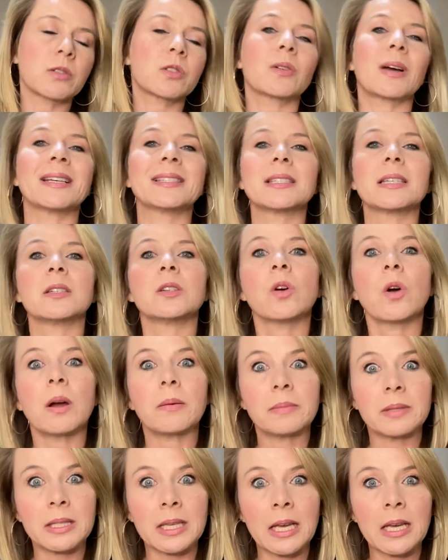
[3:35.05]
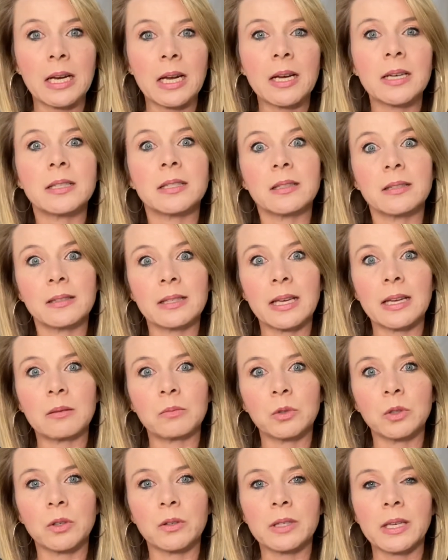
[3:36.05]
So I said, no, I'm Seira as in Seira
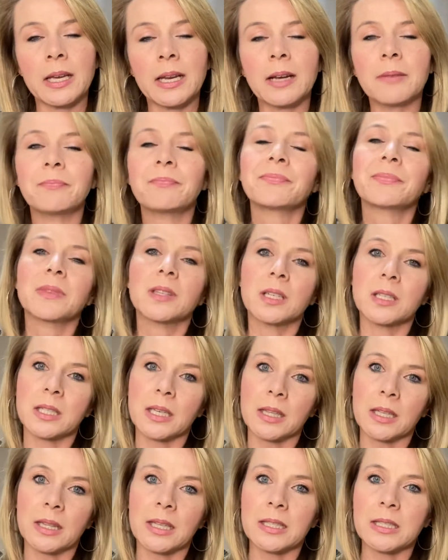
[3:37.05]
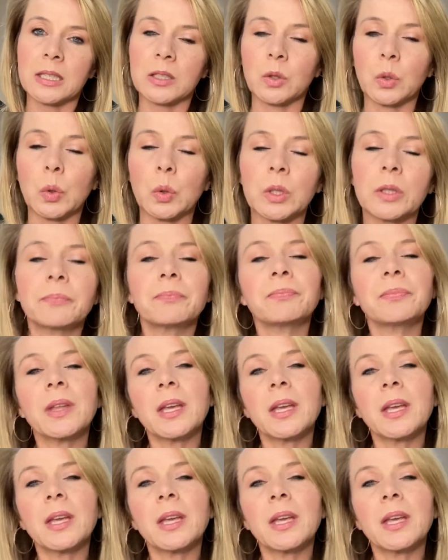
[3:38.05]
Muno Seira, because I thought that sounded cooler.